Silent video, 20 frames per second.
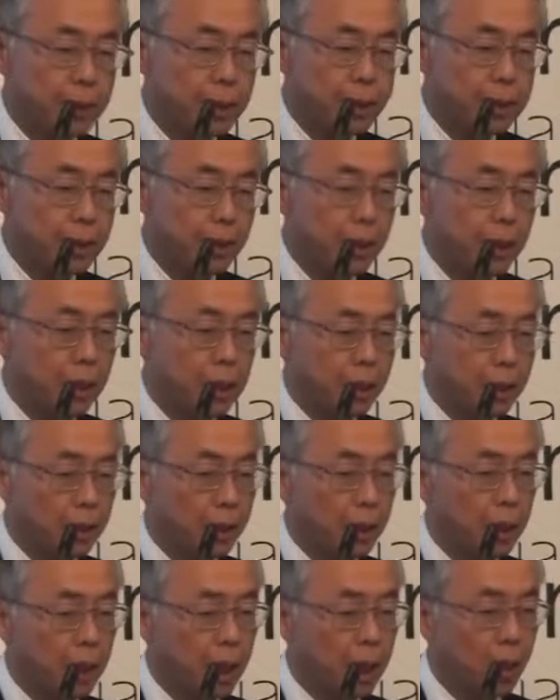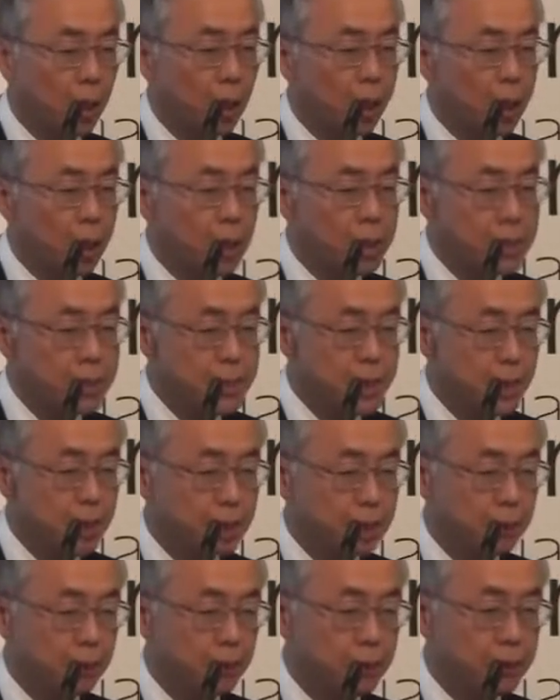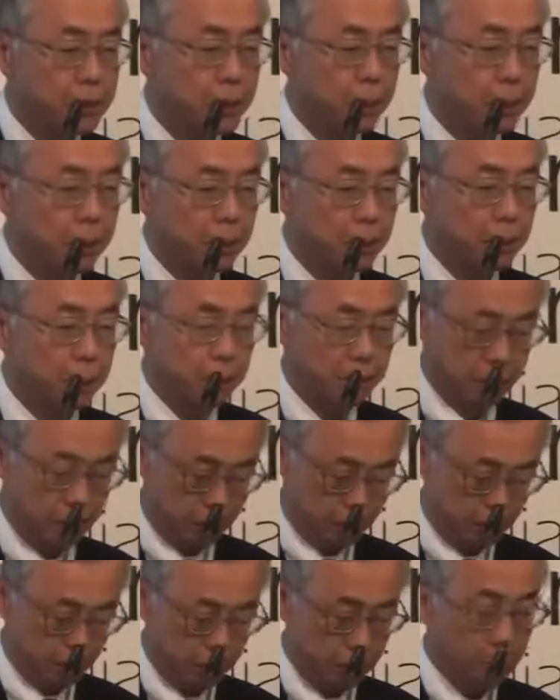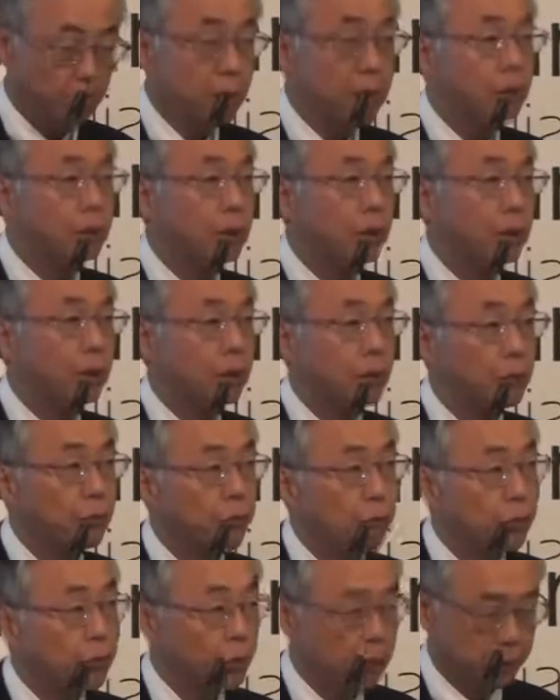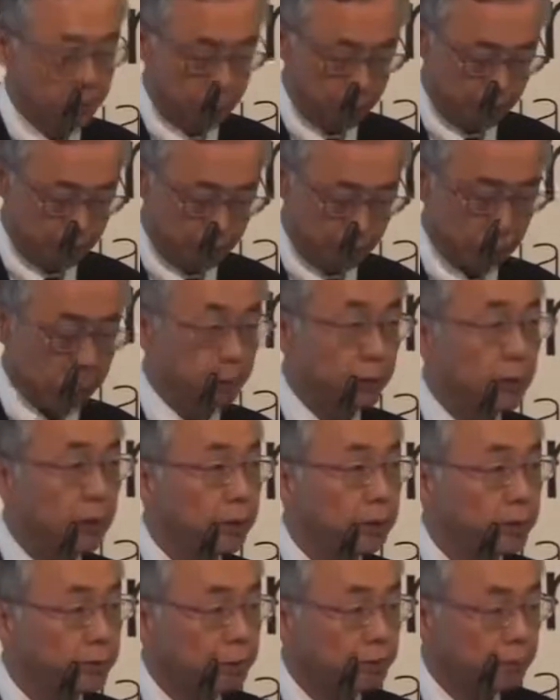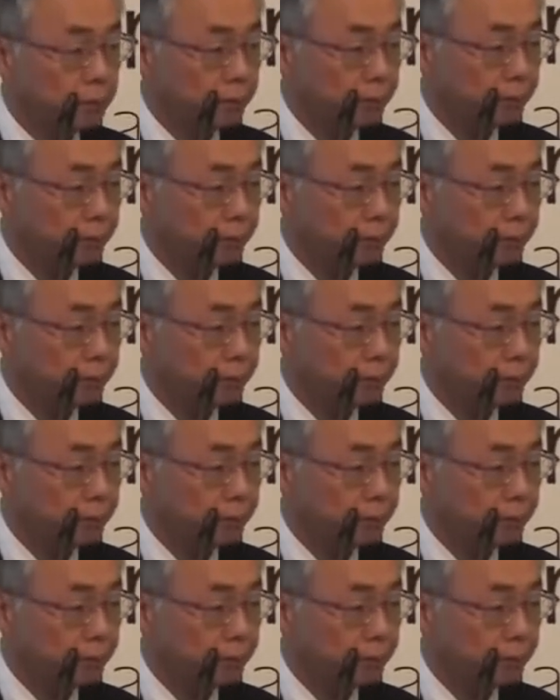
us in our exciting journey. Thank you for your attention. Thank you.